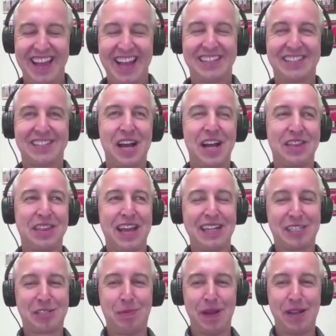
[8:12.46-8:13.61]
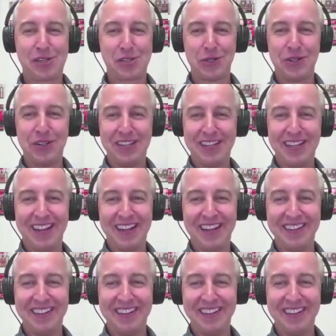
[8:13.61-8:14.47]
that's not that special, yeah.